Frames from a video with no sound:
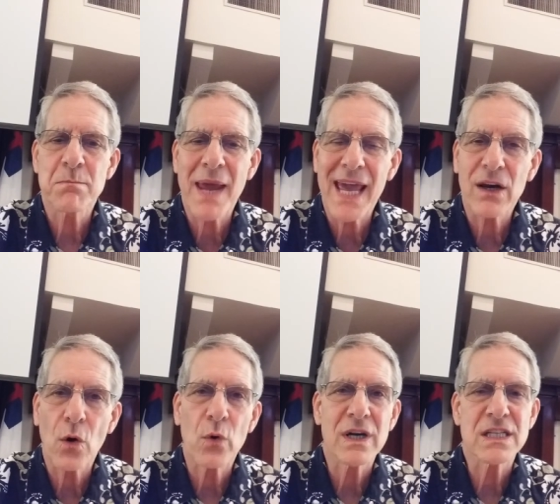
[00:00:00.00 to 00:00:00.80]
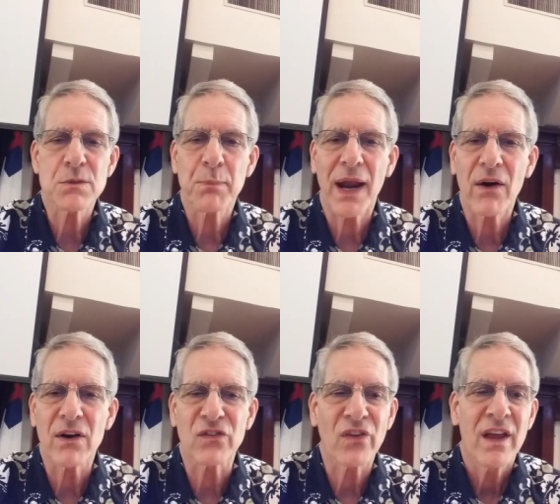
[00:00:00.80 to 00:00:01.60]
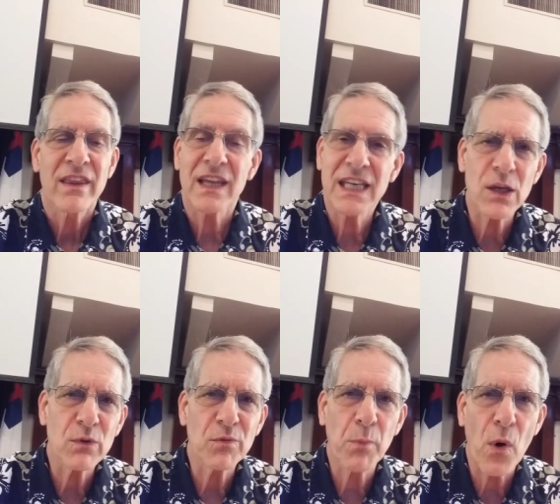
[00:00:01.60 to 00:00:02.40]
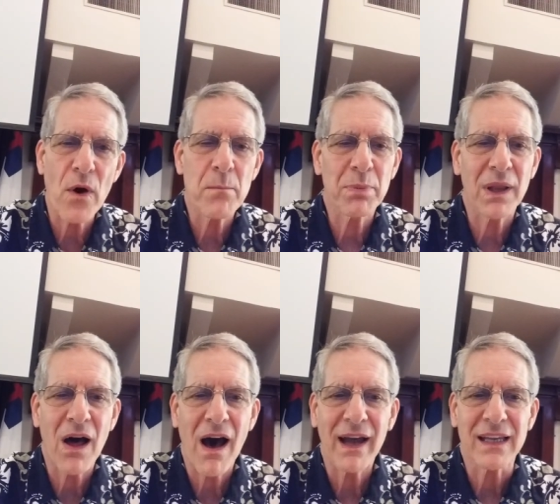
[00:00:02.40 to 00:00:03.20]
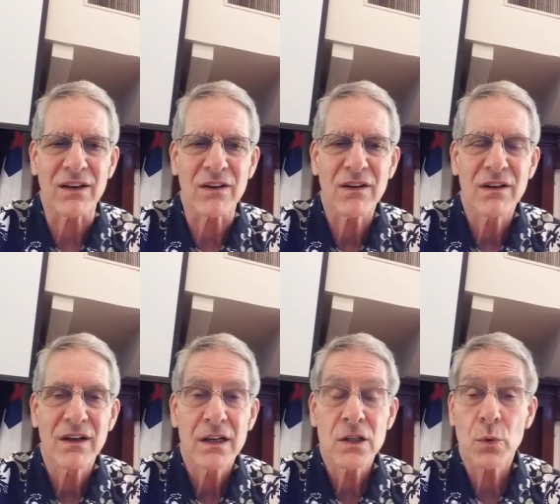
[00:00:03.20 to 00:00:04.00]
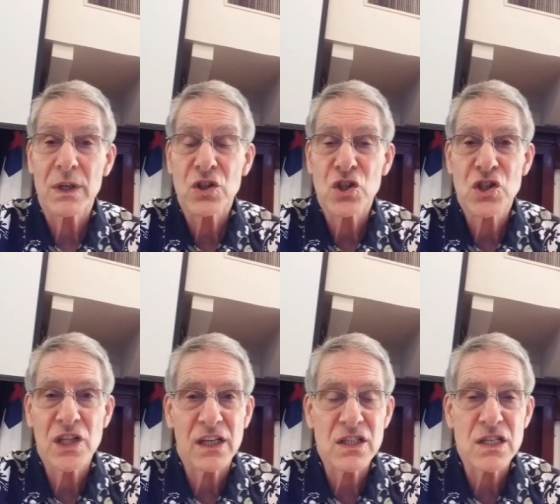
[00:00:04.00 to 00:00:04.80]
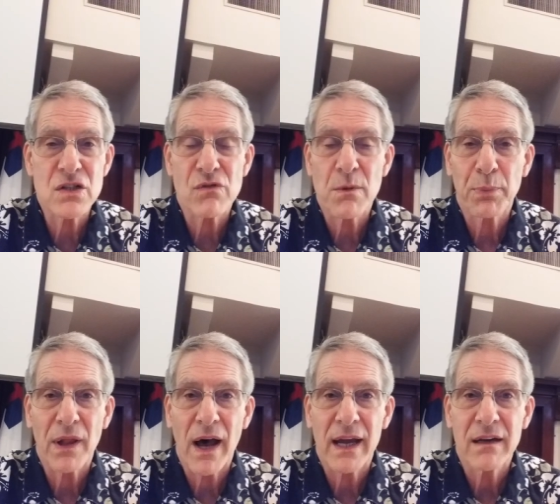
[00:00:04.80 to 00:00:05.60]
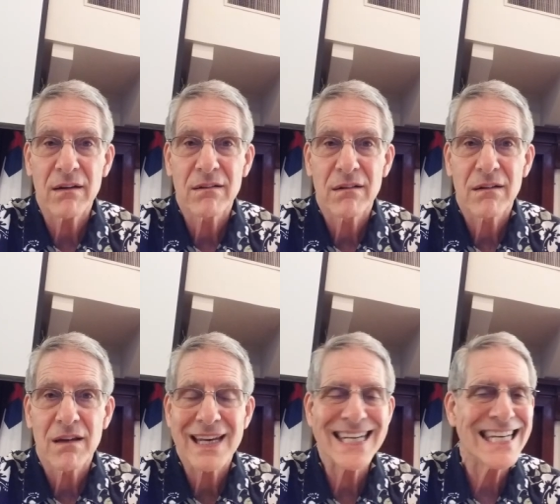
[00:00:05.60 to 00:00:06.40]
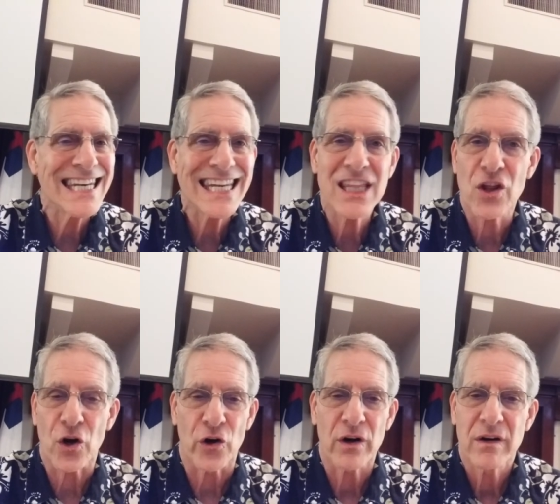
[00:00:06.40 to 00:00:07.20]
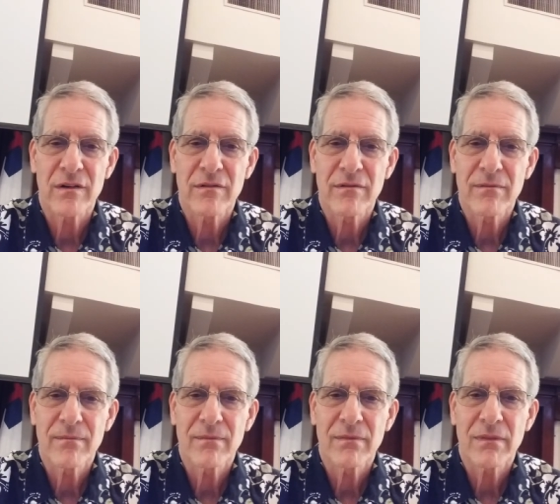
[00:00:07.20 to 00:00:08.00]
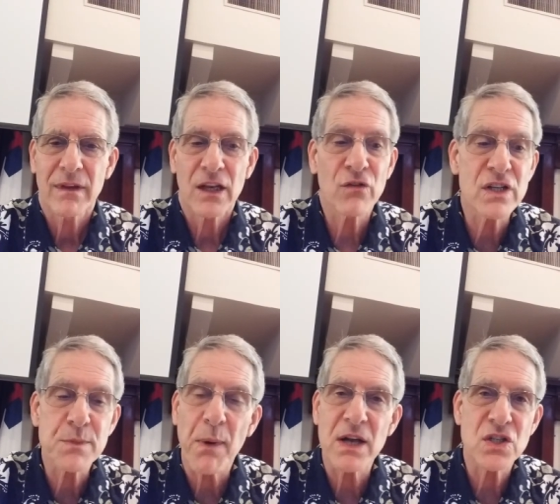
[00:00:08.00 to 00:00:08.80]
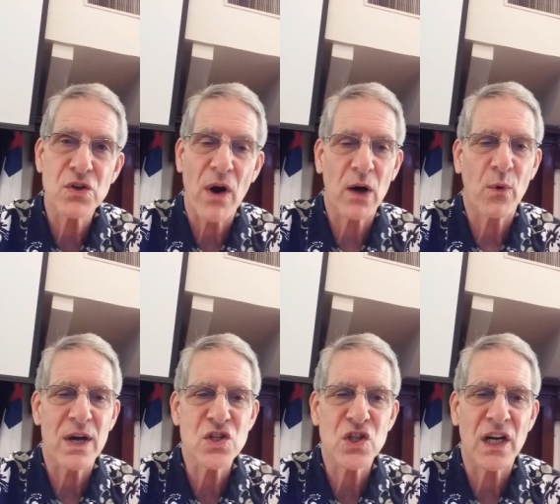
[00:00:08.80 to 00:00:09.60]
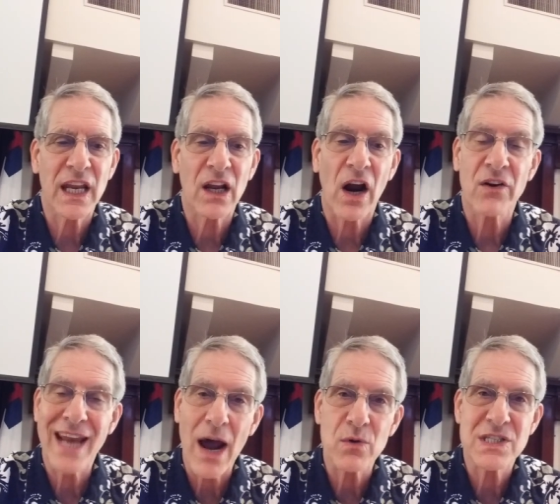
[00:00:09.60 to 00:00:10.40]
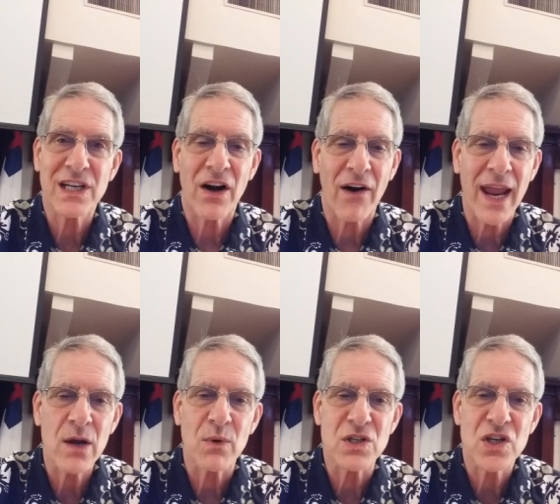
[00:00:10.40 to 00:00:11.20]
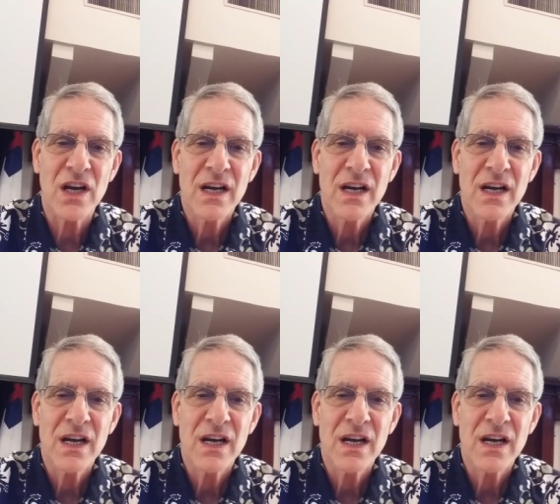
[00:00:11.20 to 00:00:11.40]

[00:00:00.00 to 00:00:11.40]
man or his parents, that he was born blind? To which Jesus replied, Neither. In response to our questioning, our doubts, and our anguish,